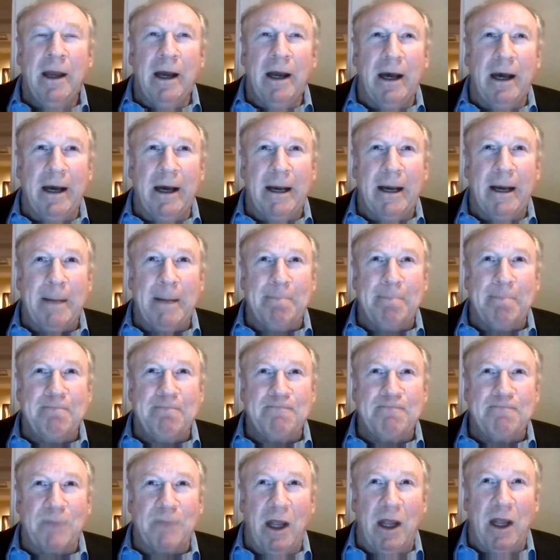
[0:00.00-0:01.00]

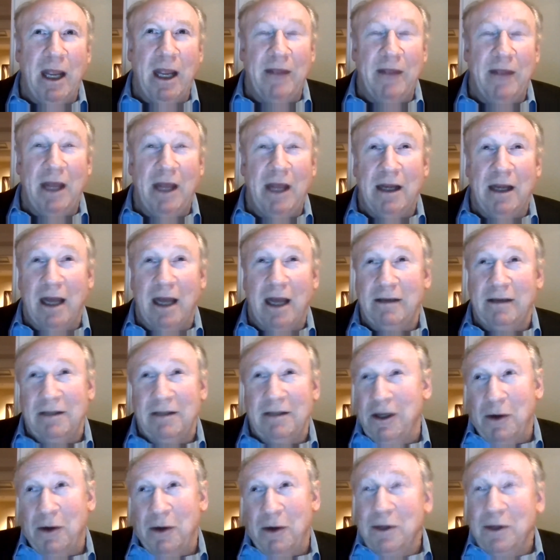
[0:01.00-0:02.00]
And then
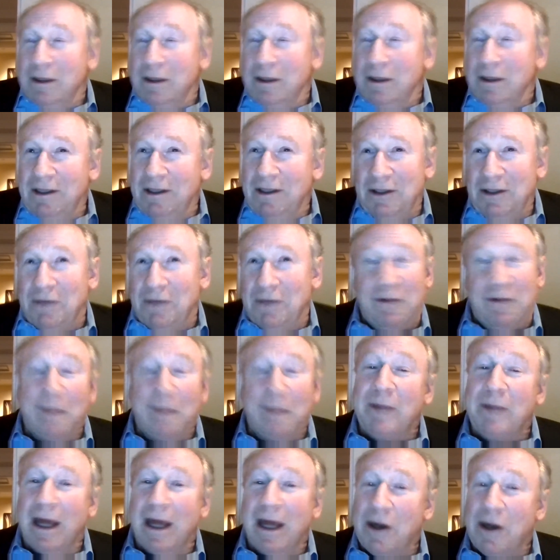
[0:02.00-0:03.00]
you flip
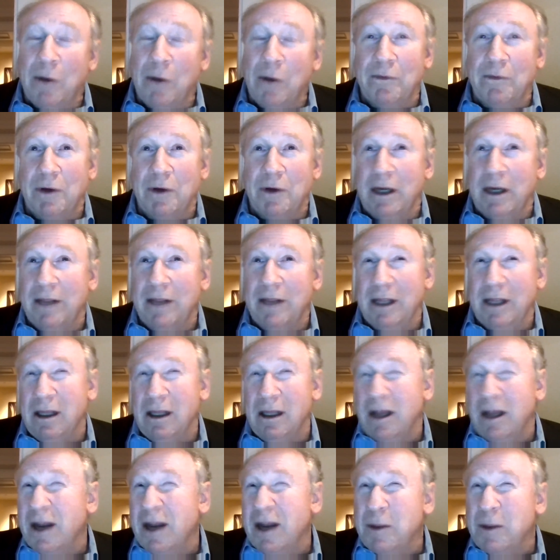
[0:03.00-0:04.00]
that over, and I think
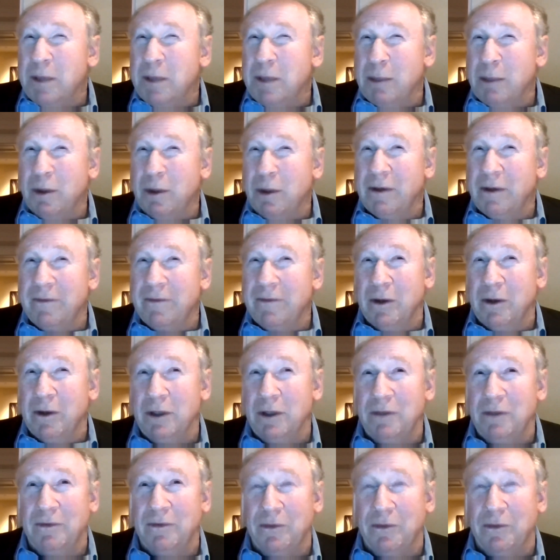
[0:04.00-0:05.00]
a lot of the people that
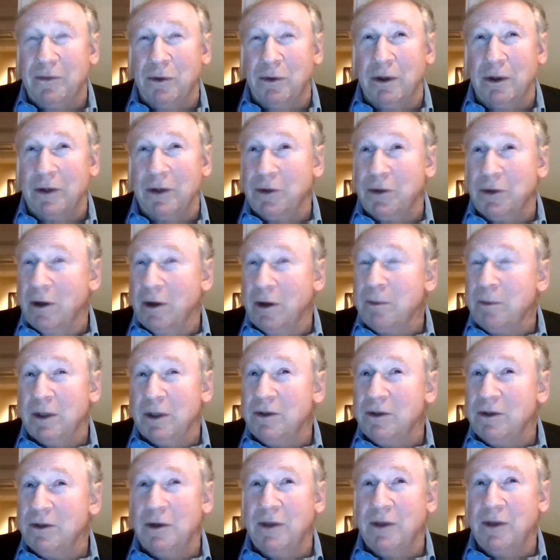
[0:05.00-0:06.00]
voted for Trump
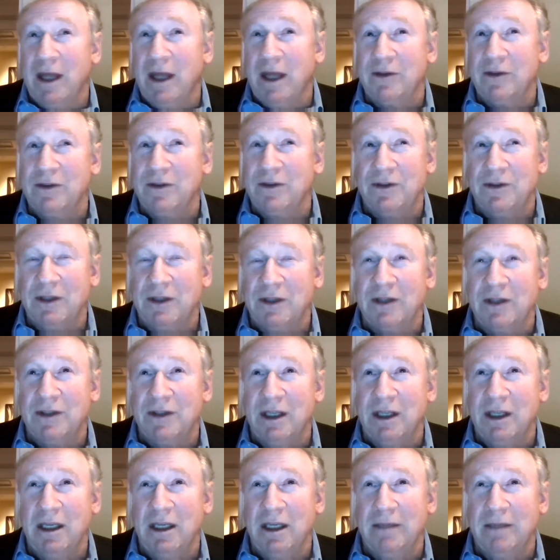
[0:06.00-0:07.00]
in
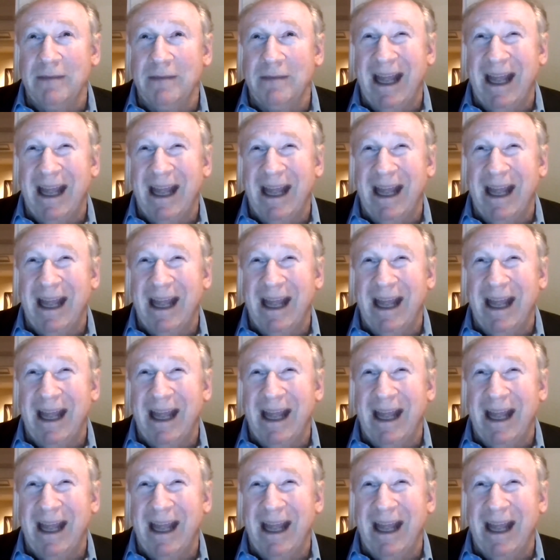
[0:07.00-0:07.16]
2016